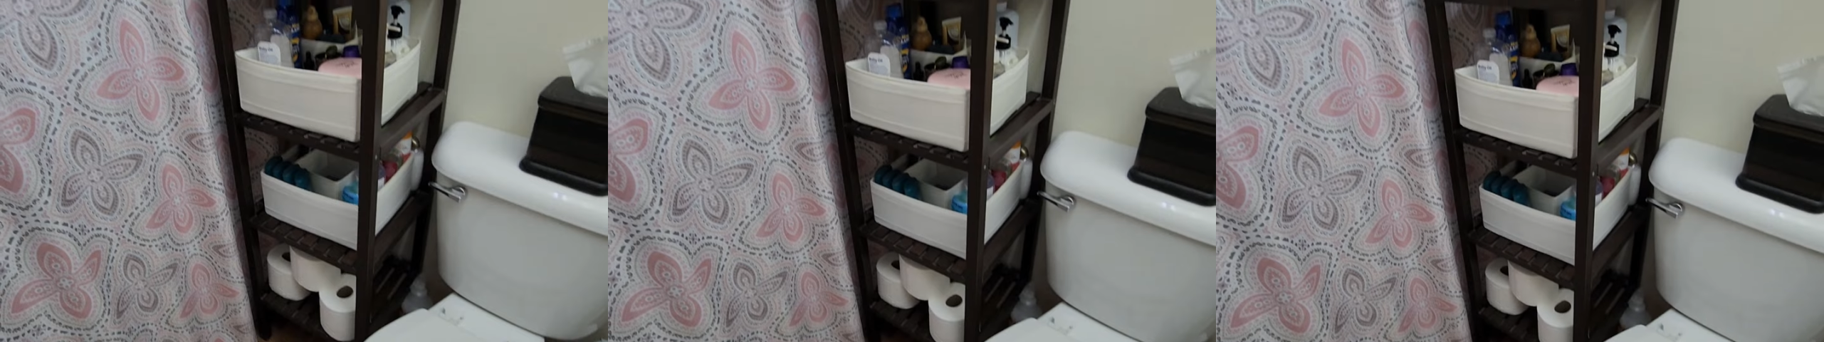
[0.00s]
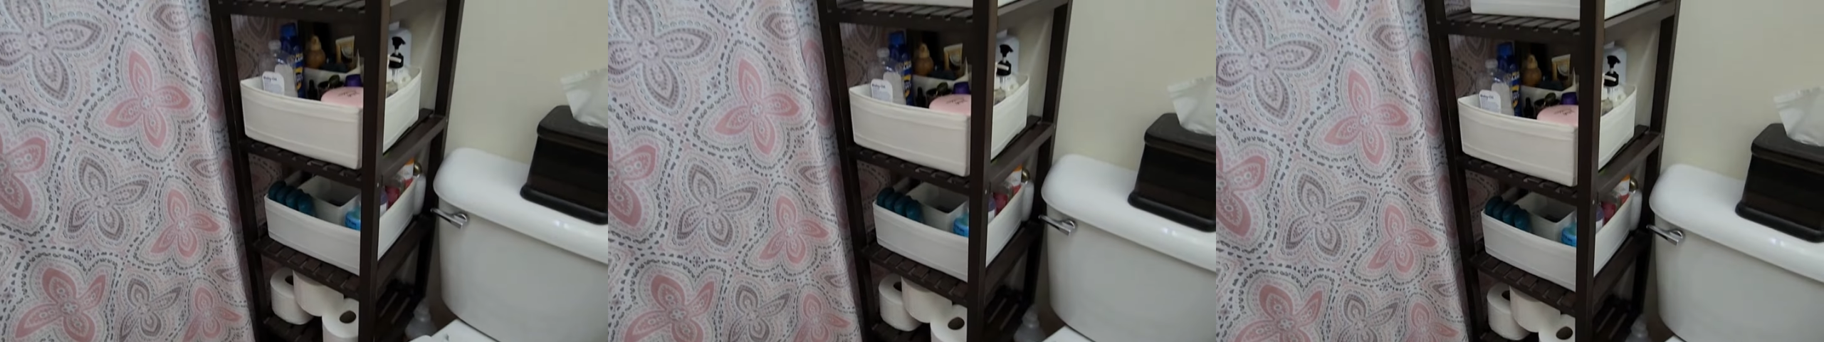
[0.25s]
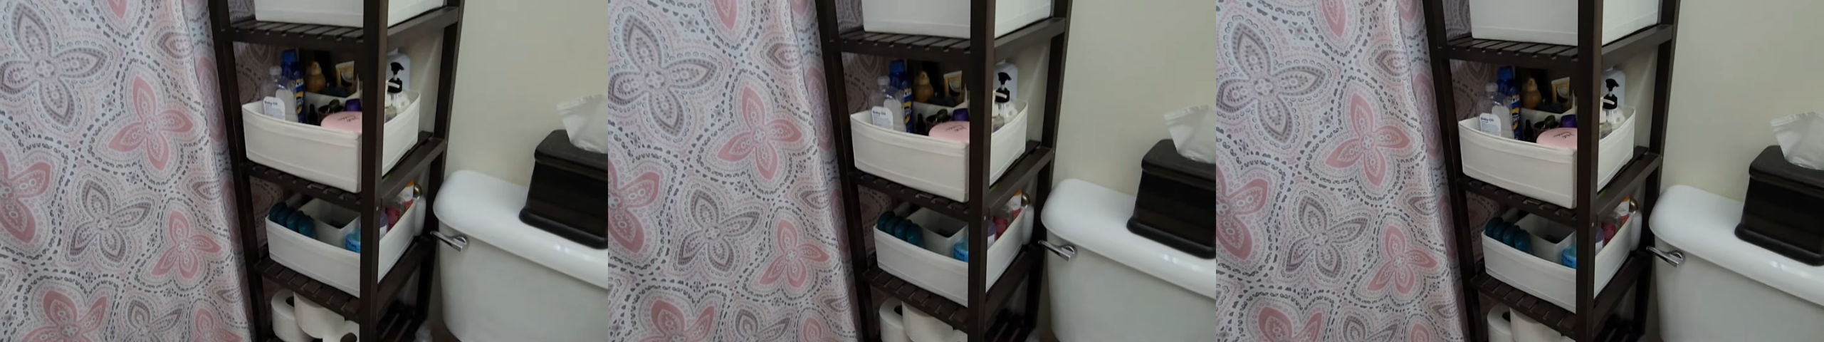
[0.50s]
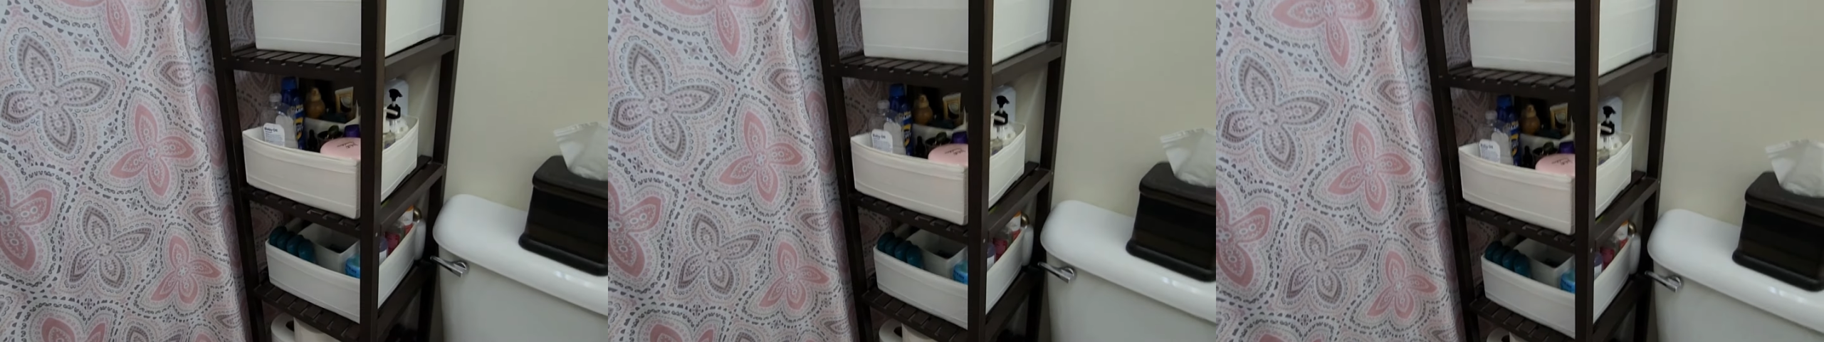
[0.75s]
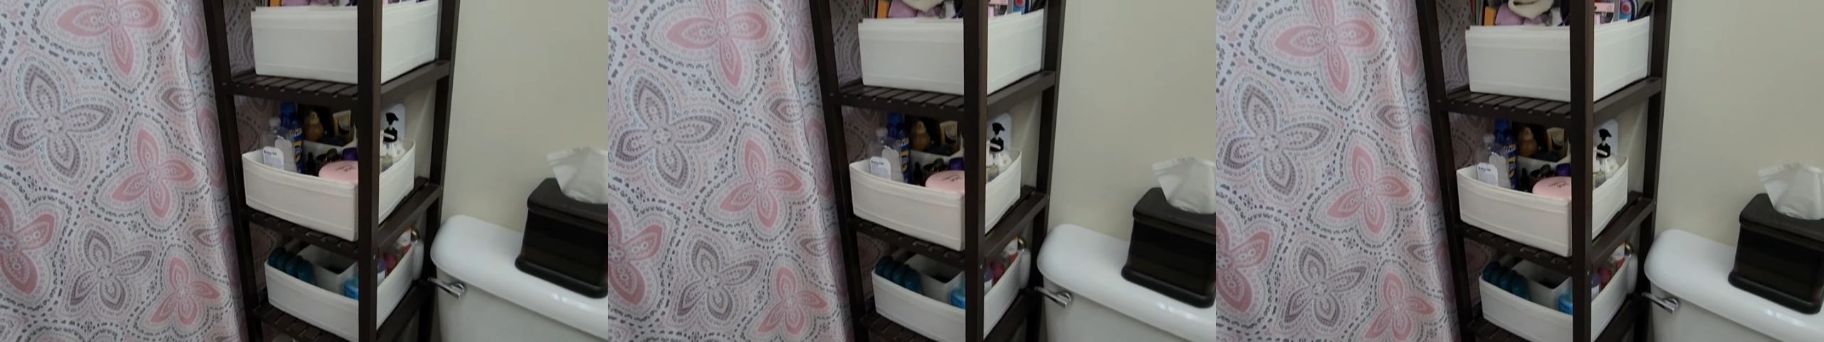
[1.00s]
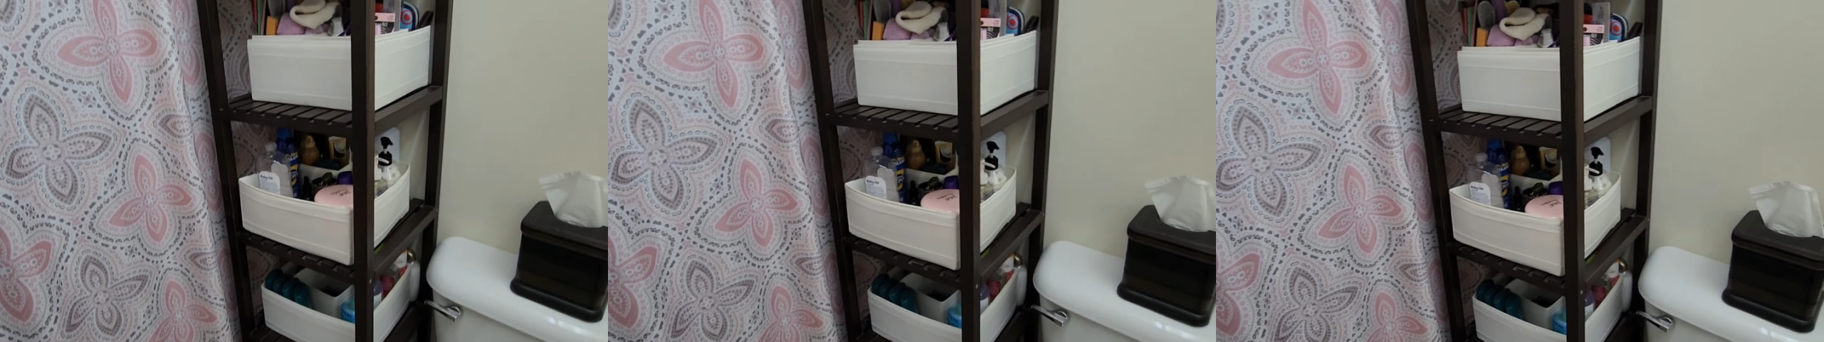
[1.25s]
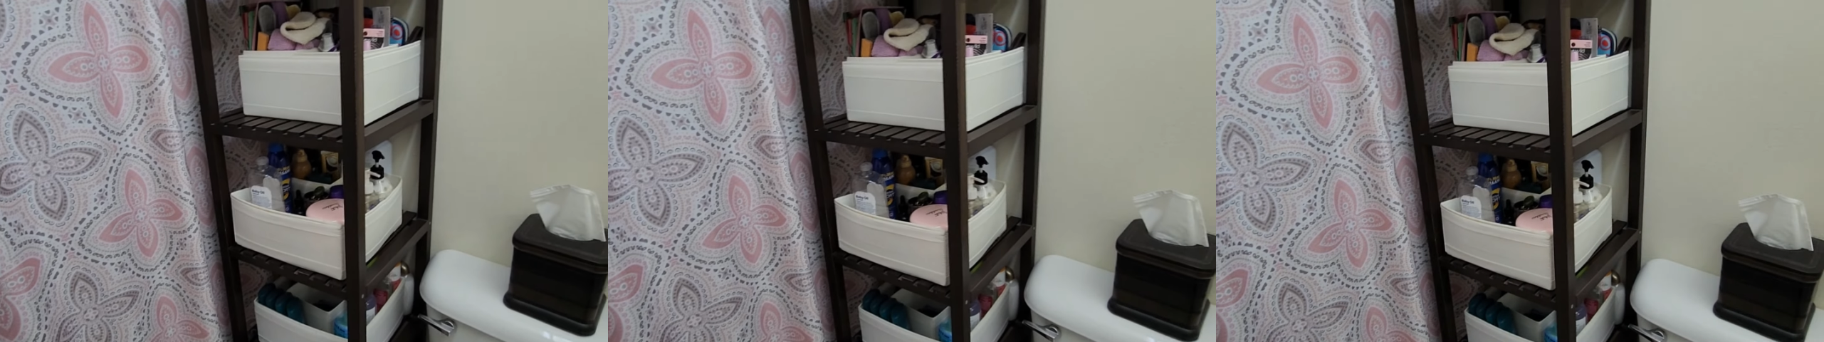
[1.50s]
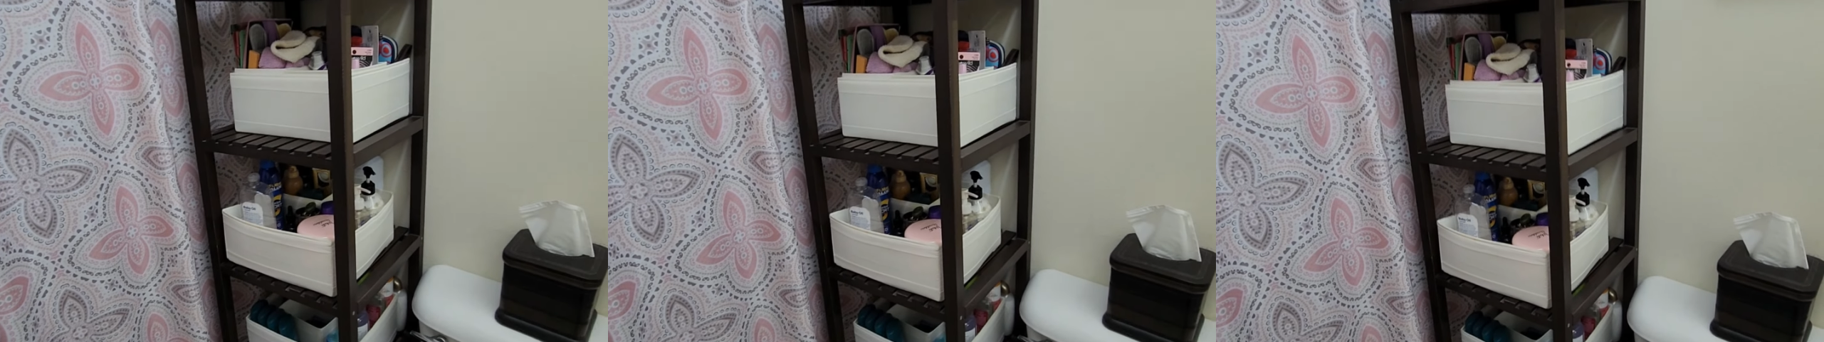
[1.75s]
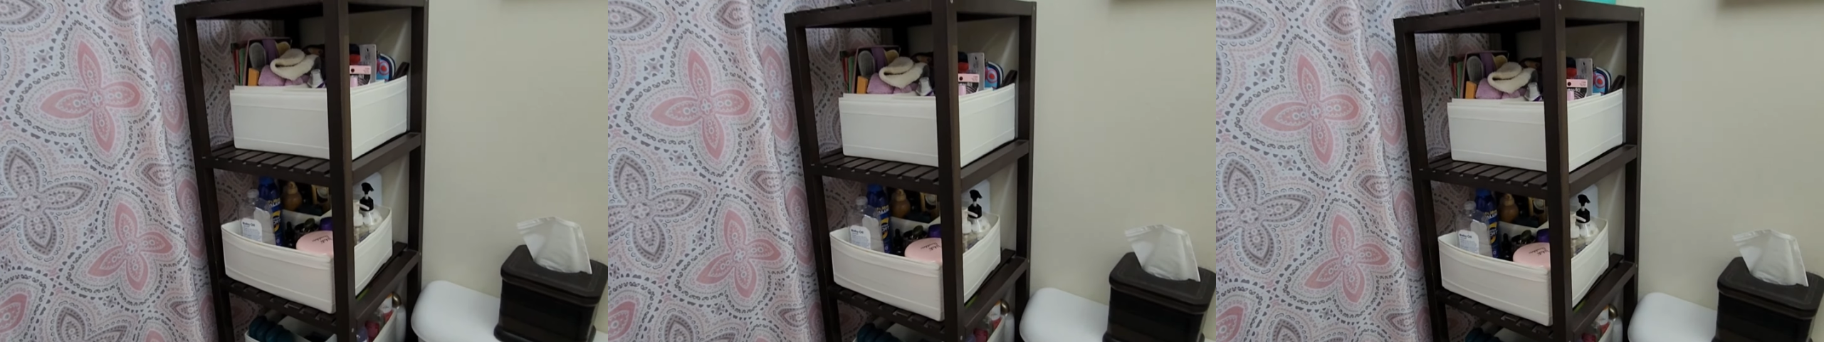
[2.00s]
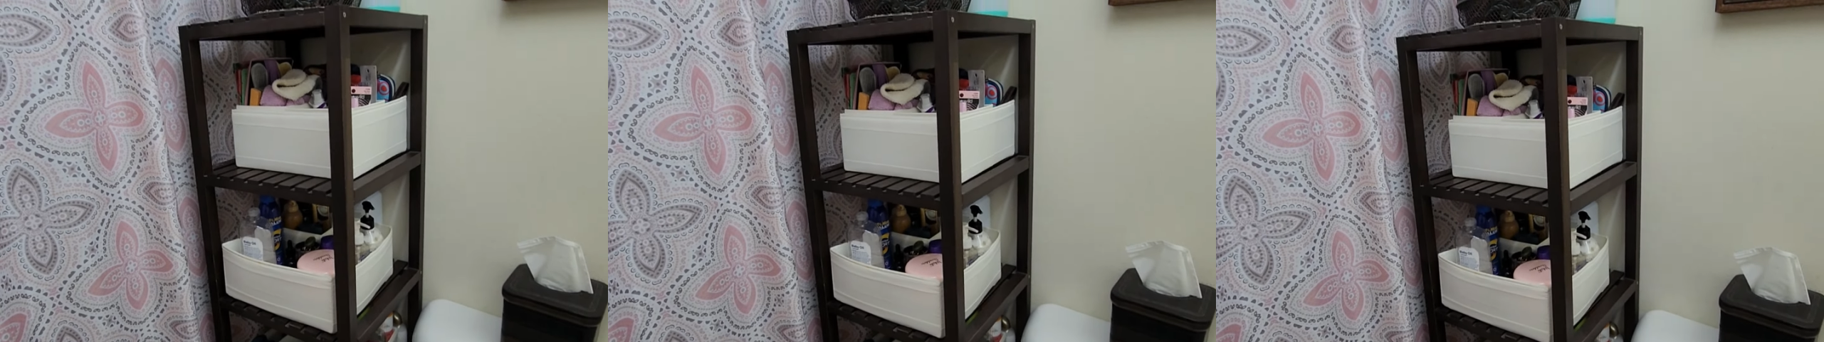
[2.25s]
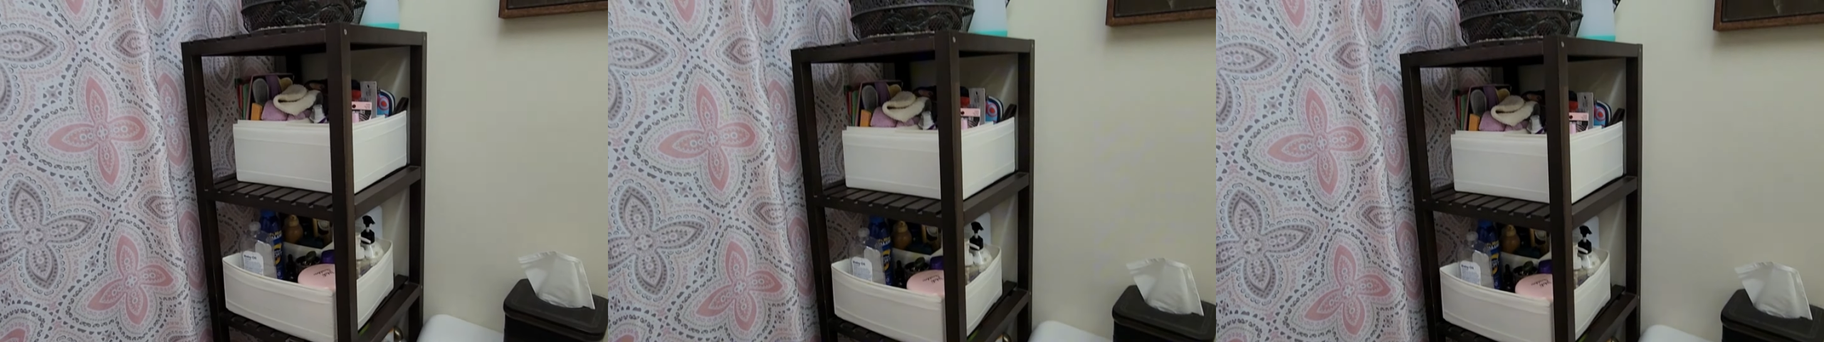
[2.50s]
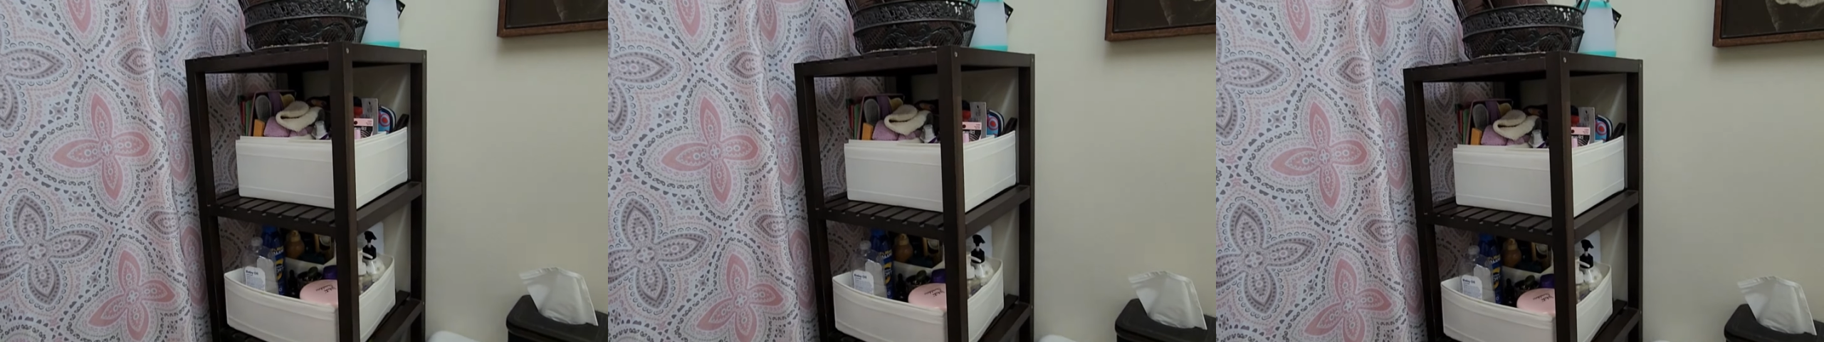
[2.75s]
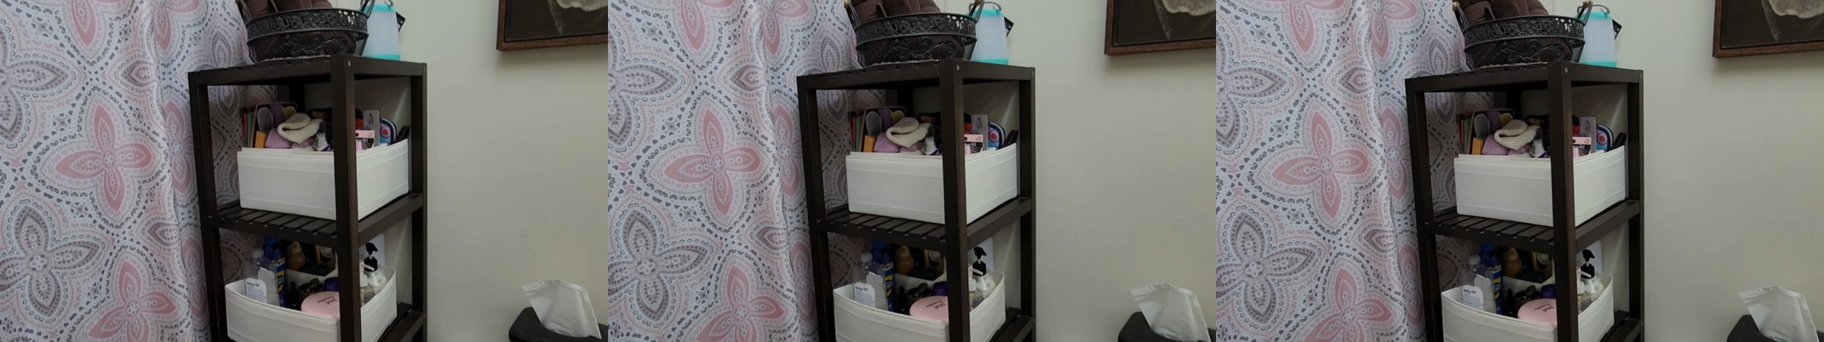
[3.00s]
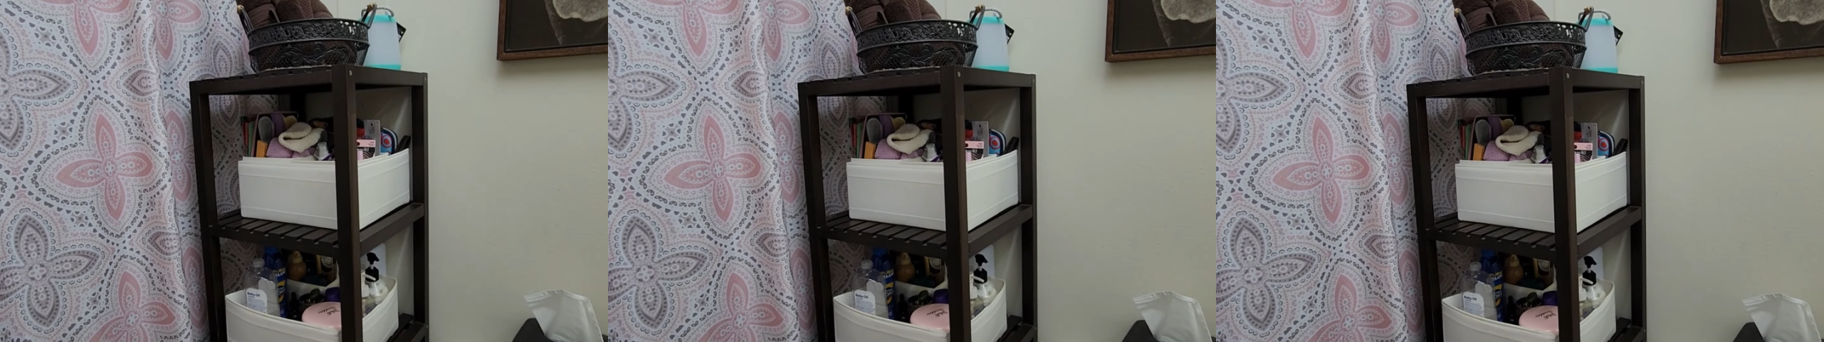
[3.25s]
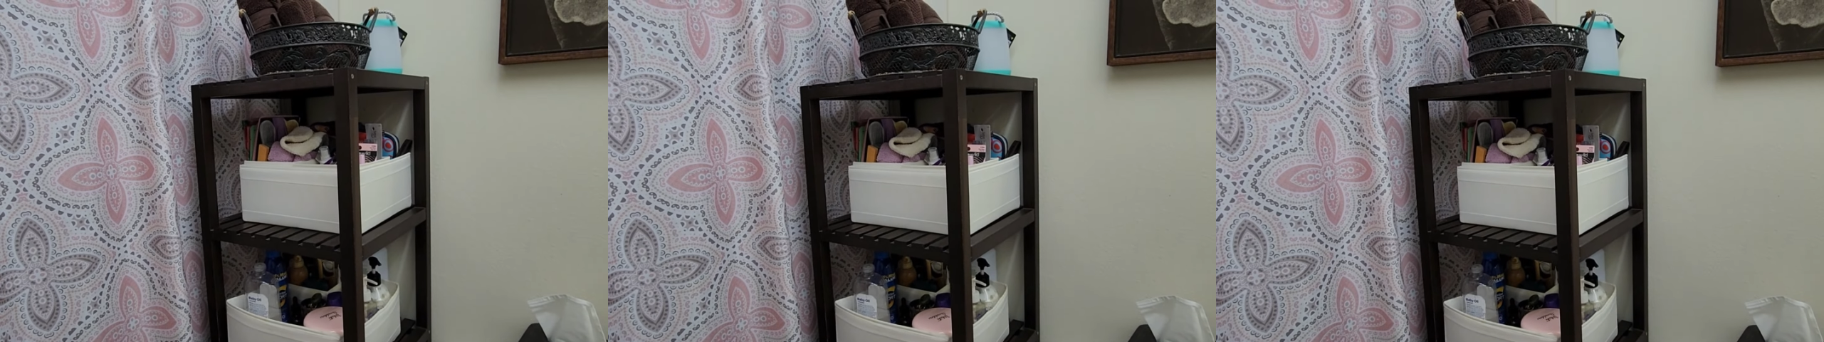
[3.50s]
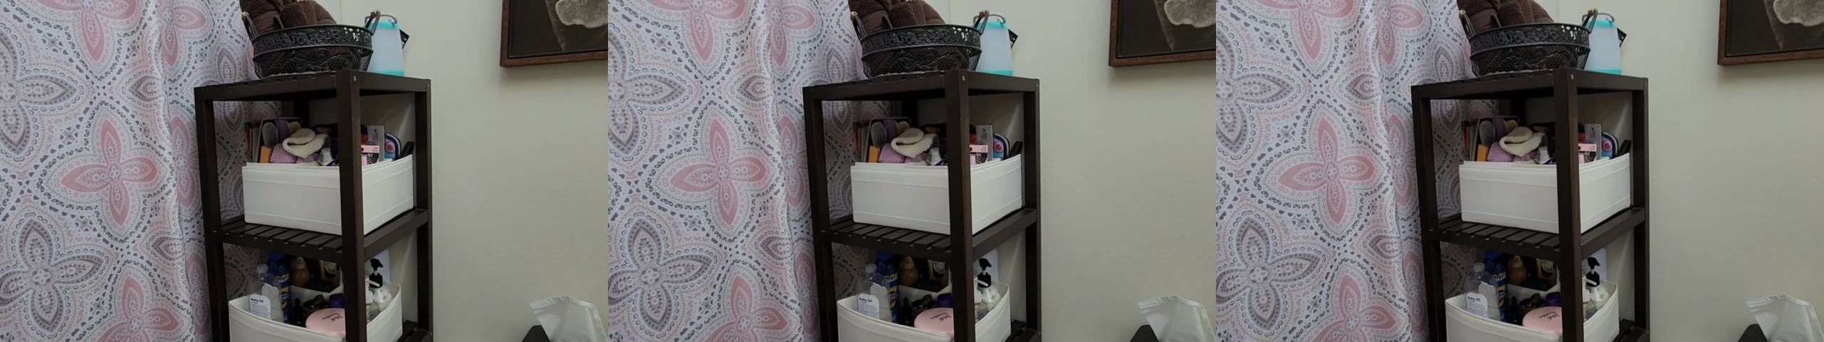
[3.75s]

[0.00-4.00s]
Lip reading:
(no speaker visible)